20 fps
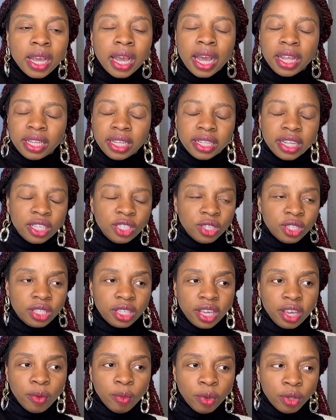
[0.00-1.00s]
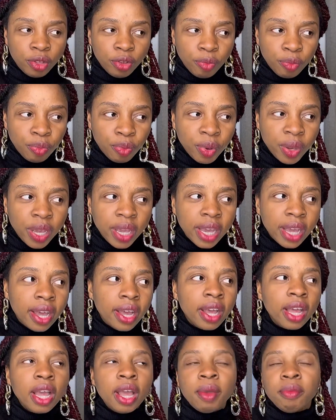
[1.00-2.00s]
And then I just say a word of
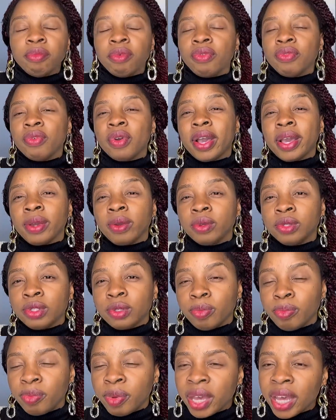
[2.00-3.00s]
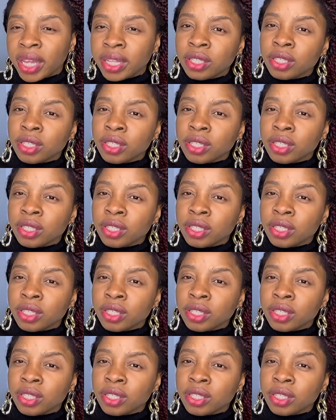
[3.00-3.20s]
prayer before I go to bed.